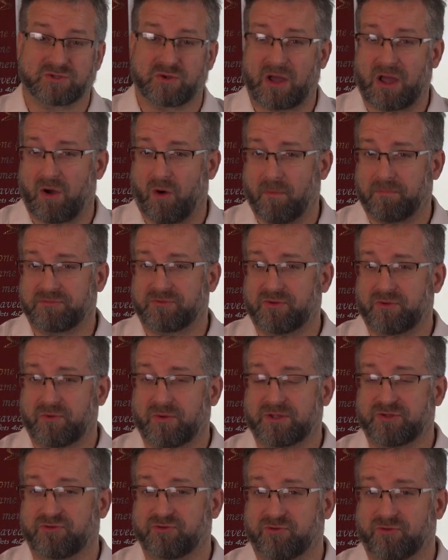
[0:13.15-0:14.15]
So I hope
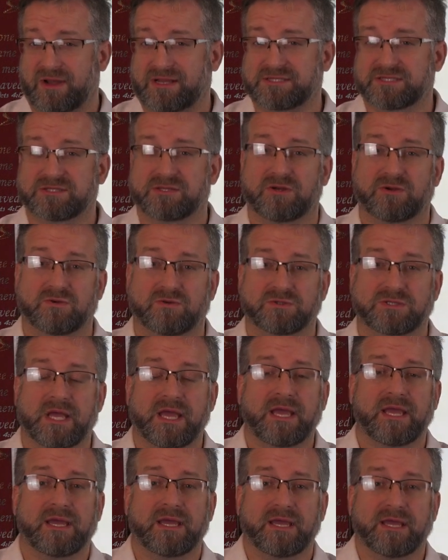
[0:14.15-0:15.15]
to address those
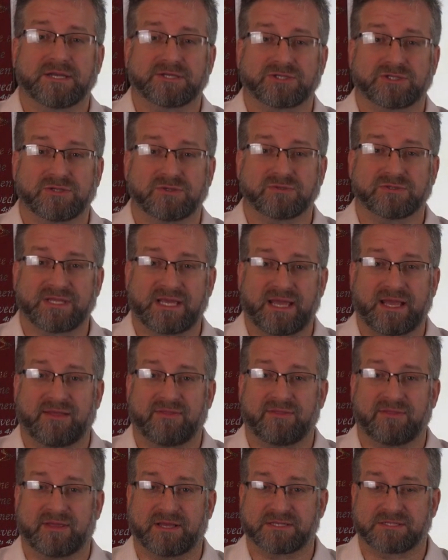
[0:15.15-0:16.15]
issues
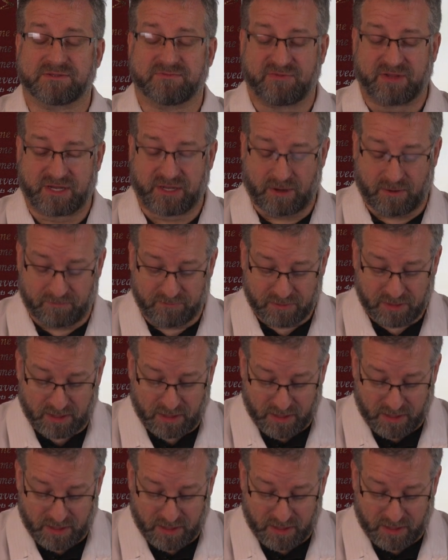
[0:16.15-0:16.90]
in this video.